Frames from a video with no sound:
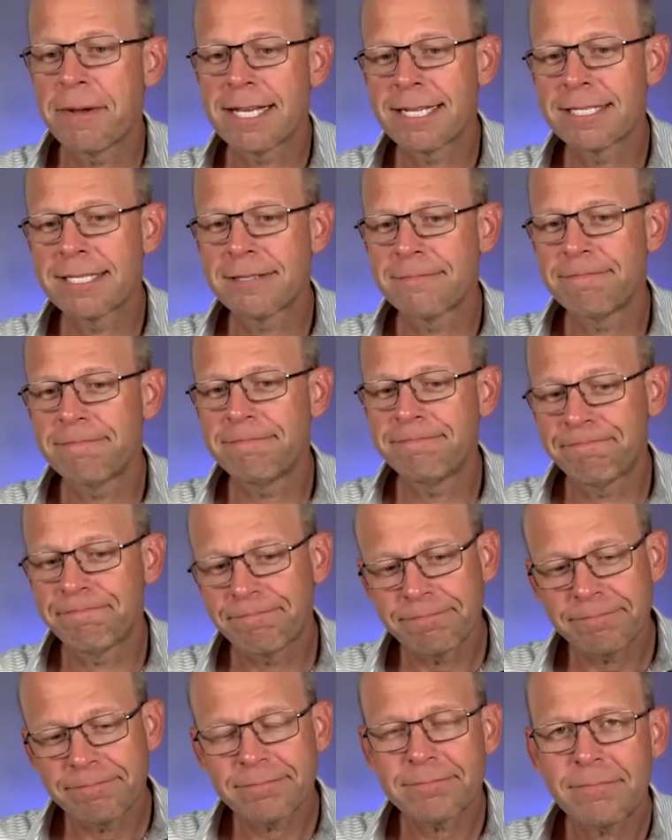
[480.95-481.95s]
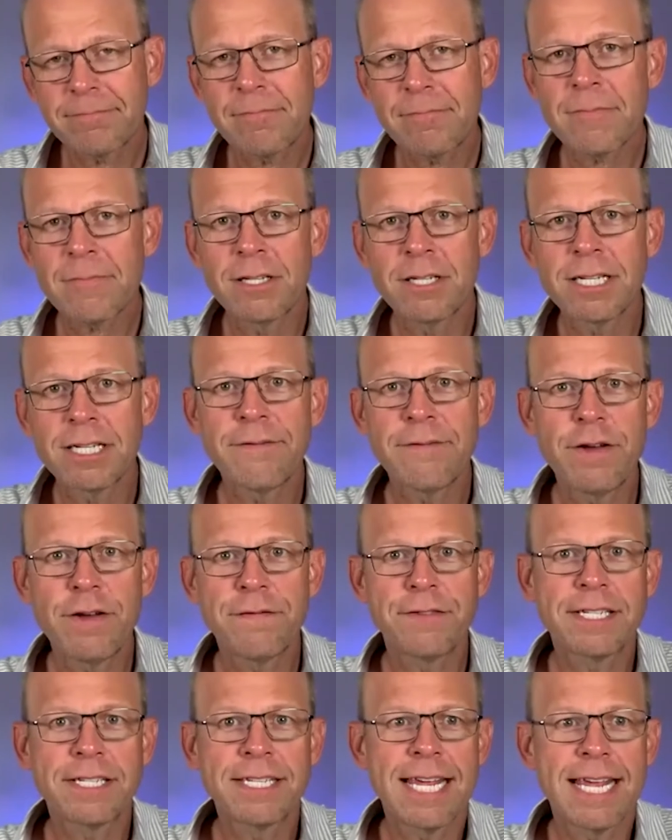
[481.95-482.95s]
mean, because like, if you
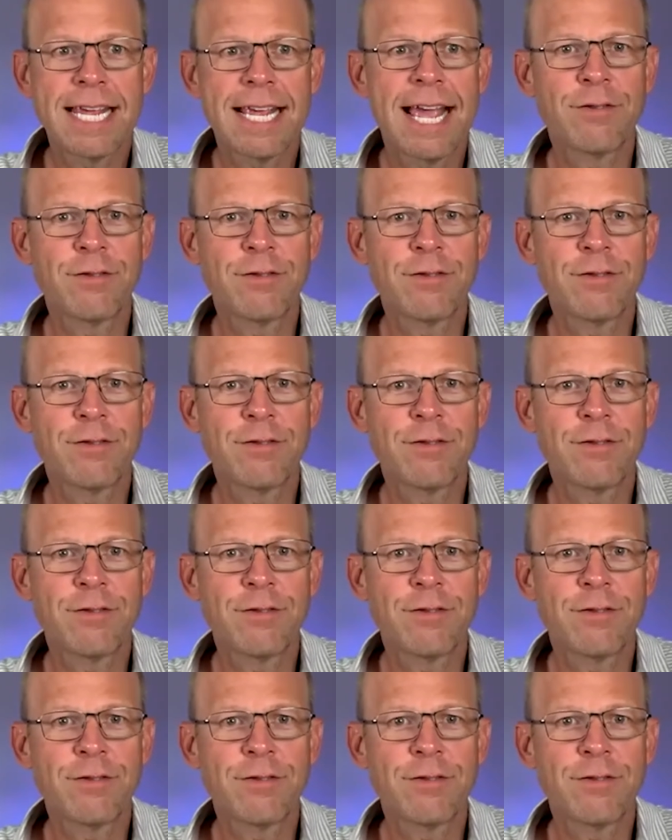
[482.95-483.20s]
have to take,